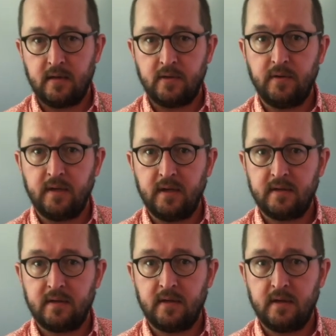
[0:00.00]
2
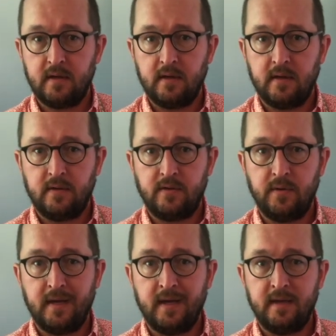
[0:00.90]
D's, 2
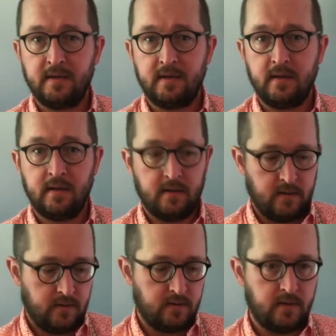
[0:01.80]
E's,
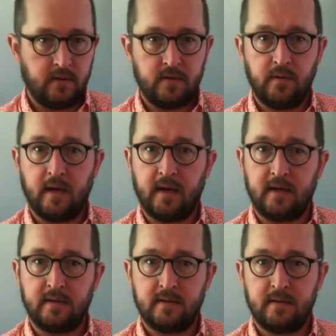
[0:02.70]
2 A's.